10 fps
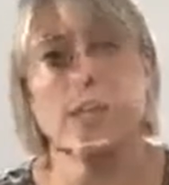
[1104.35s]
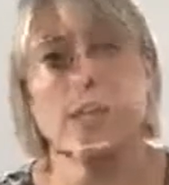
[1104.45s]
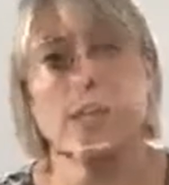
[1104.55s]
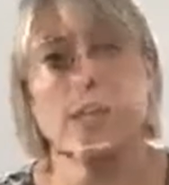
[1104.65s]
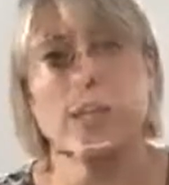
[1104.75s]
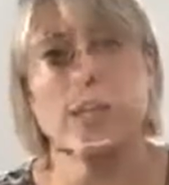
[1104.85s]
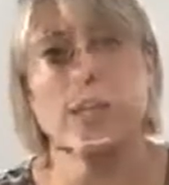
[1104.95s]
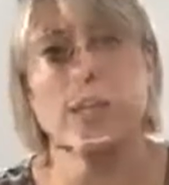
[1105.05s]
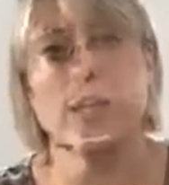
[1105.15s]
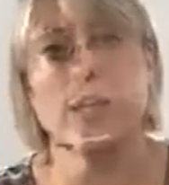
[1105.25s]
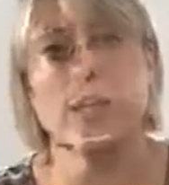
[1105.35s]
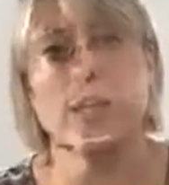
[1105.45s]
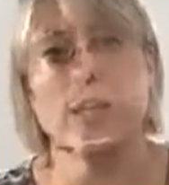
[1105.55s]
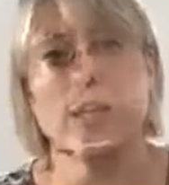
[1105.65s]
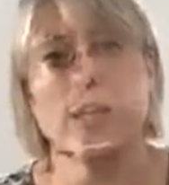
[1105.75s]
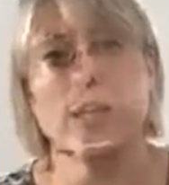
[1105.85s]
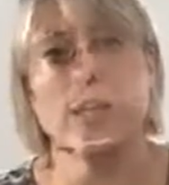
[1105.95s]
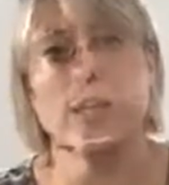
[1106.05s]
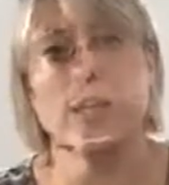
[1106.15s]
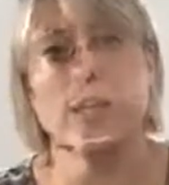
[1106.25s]
Ollie Bray, he
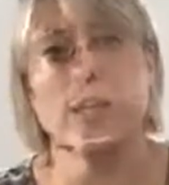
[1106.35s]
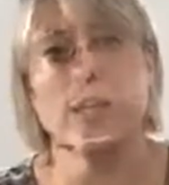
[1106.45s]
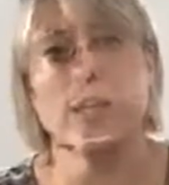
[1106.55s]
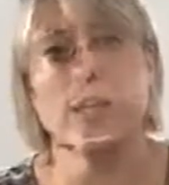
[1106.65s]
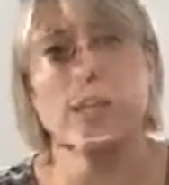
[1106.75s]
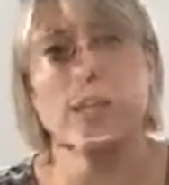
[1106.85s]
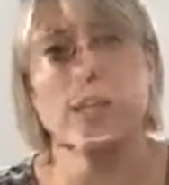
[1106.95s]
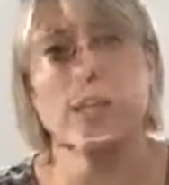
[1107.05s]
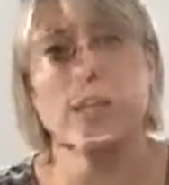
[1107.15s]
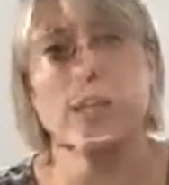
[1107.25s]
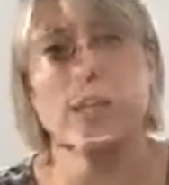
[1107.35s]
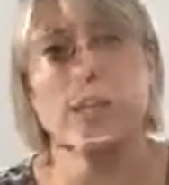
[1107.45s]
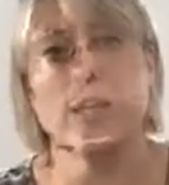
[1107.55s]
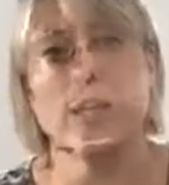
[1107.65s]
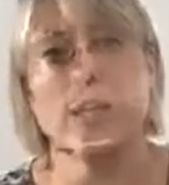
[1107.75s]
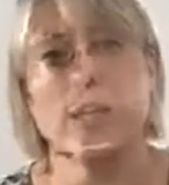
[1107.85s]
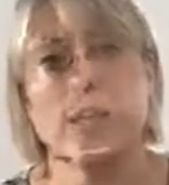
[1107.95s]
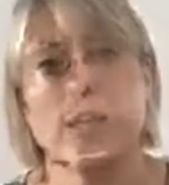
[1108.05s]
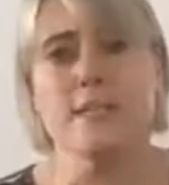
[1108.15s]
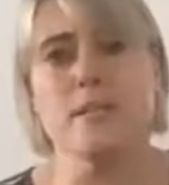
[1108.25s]
works at the Lego Foundation,